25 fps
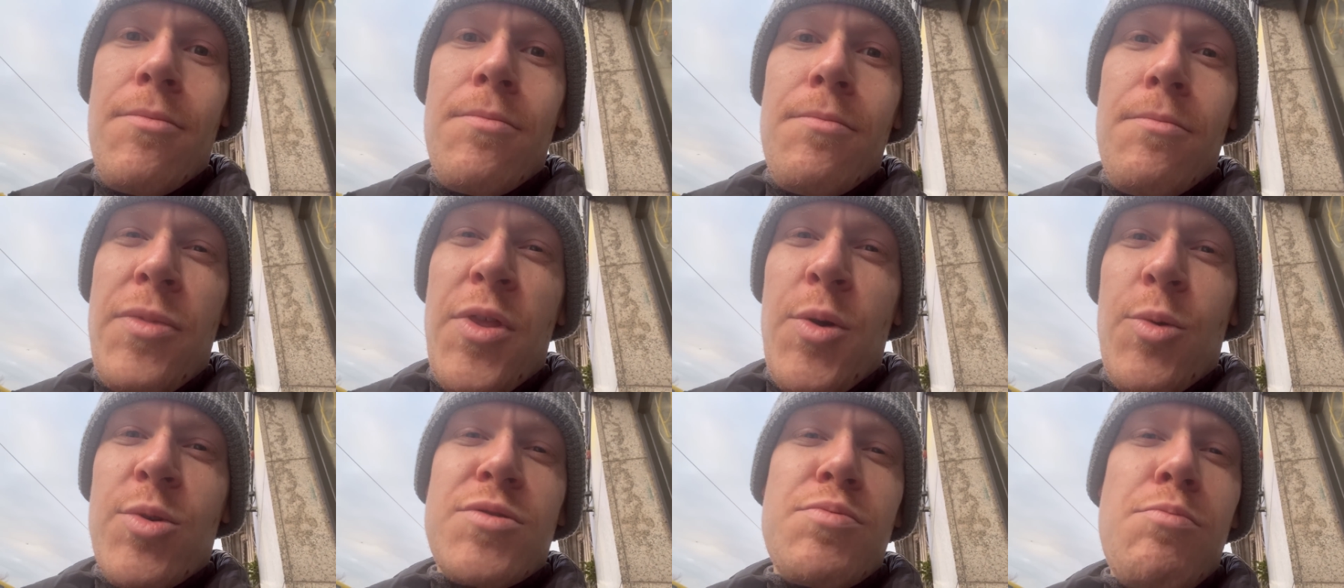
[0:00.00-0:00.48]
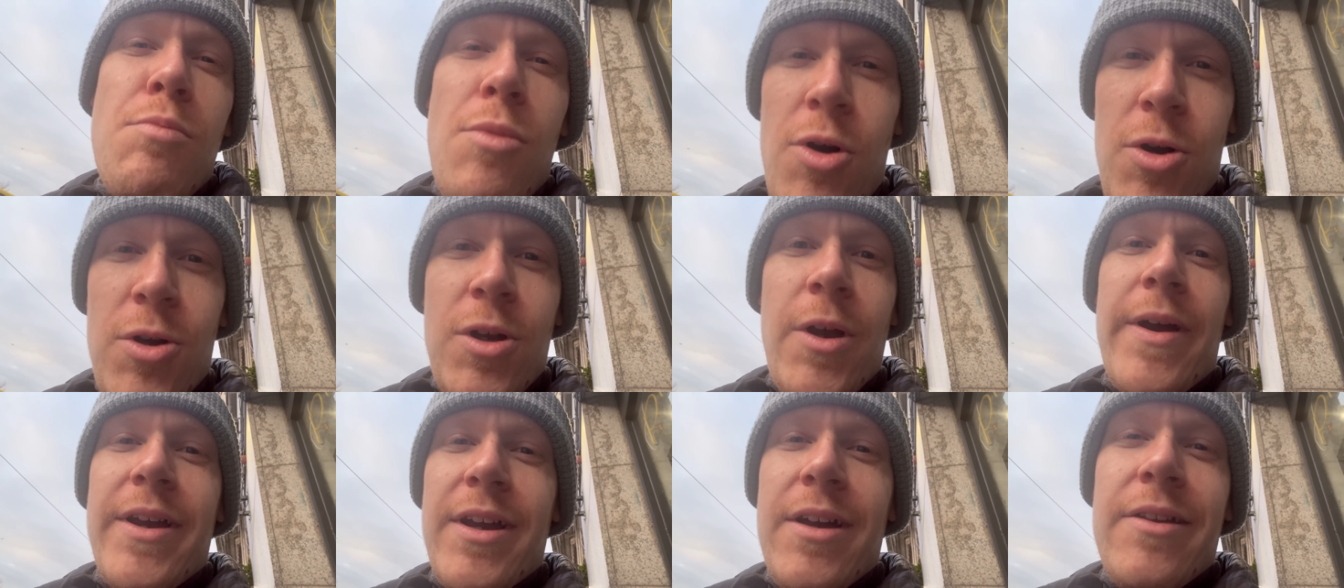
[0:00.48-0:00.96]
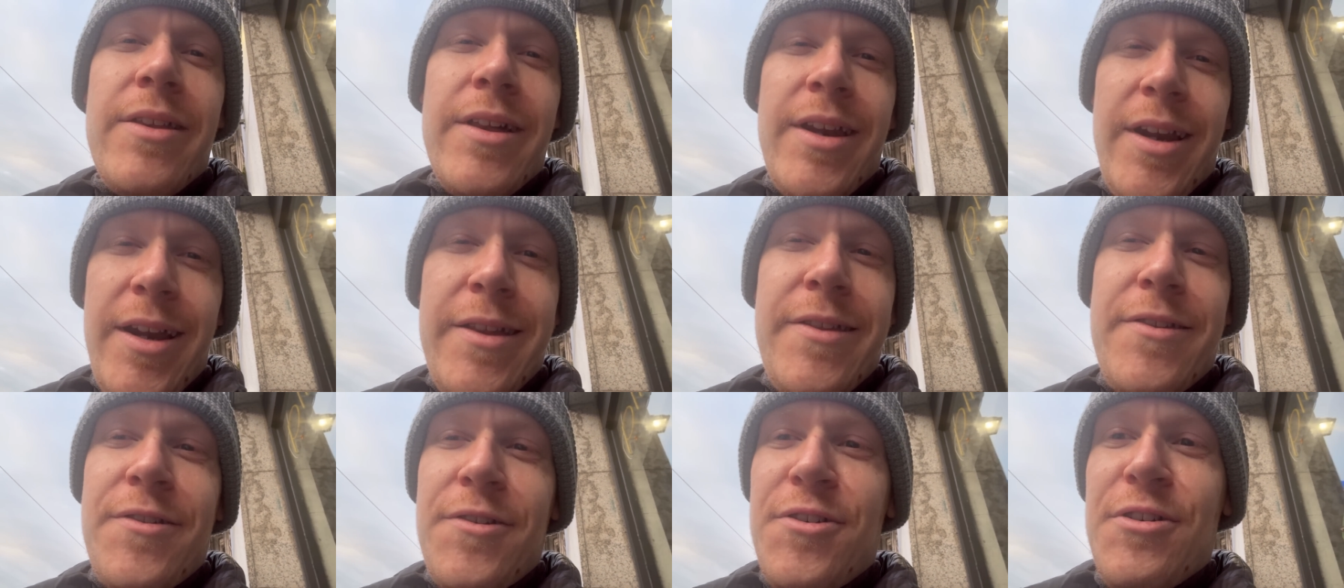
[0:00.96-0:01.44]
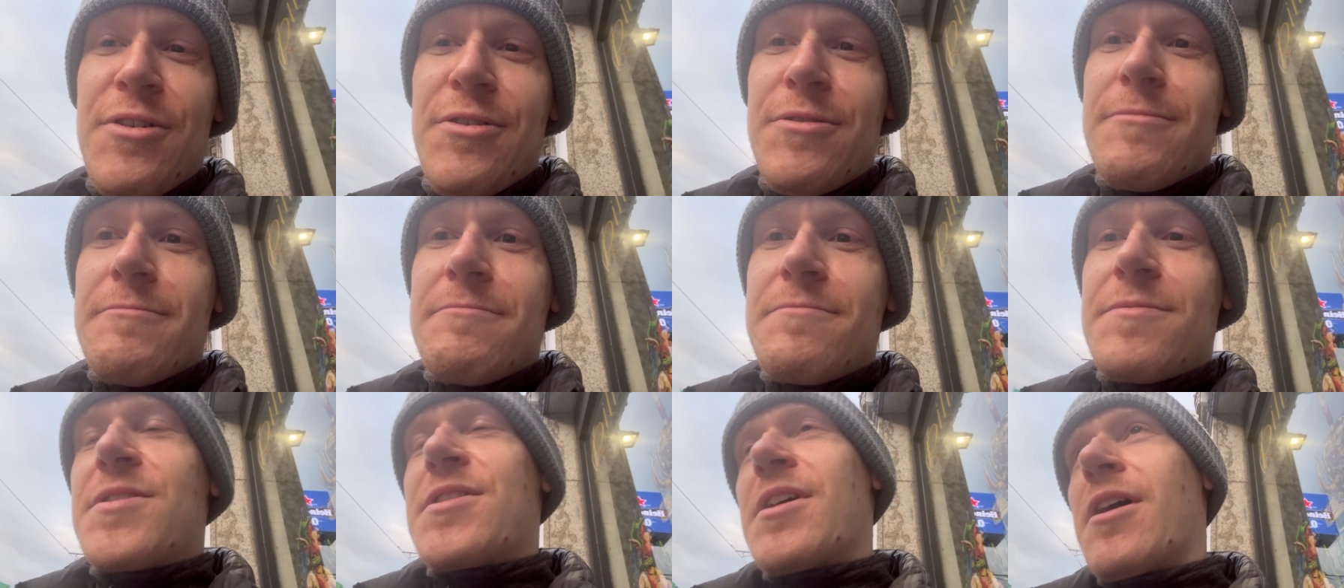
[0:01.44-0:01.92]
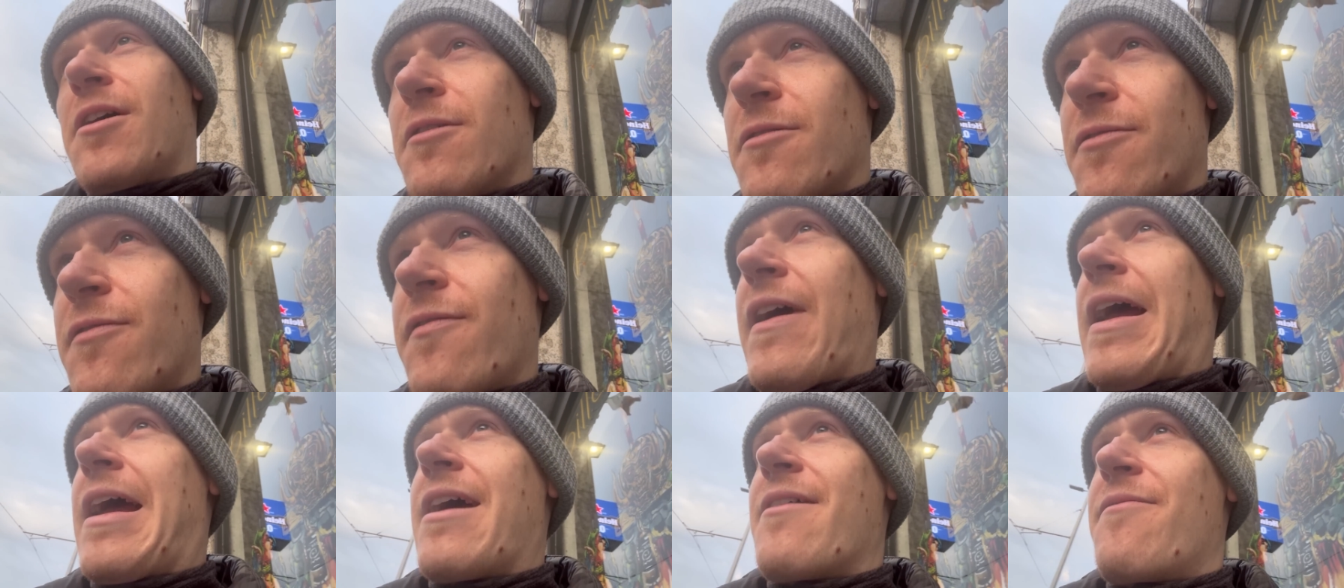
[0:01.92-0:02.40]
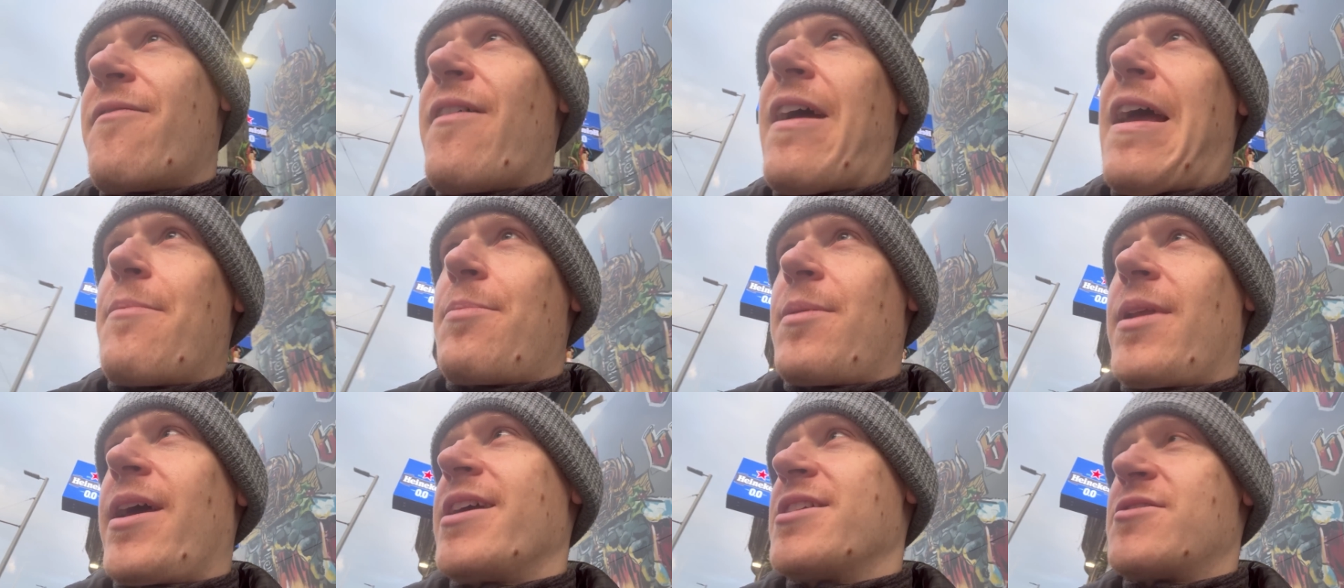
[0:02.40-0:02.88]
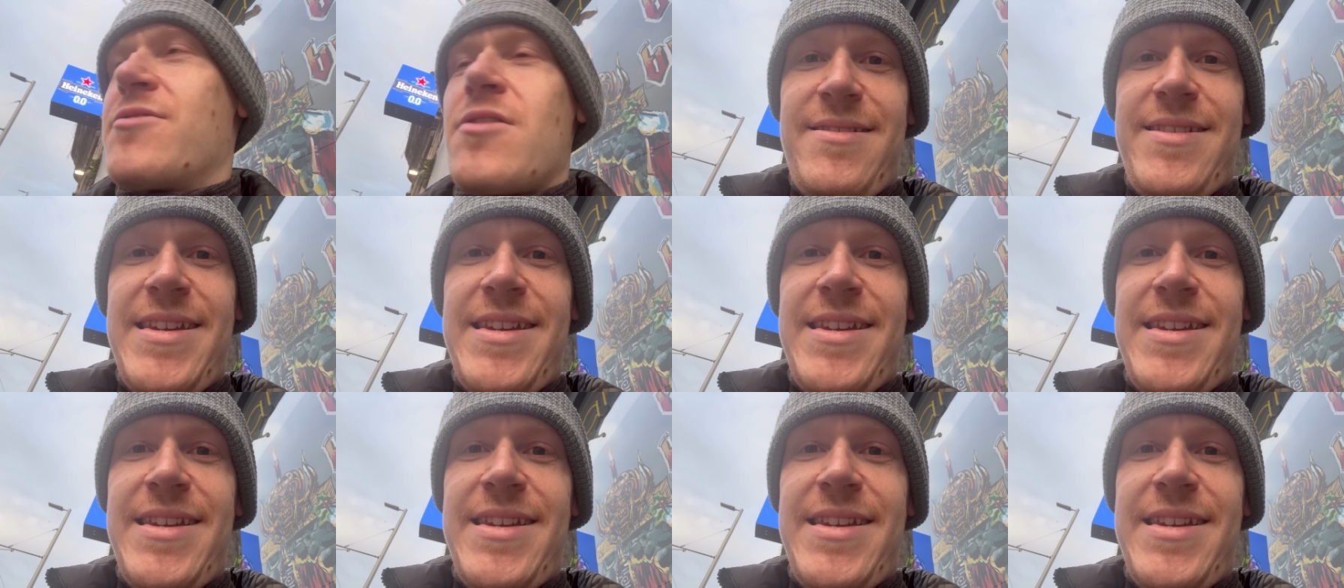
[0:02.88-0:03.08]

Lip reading: there was more going on than I thought, so fair play to it.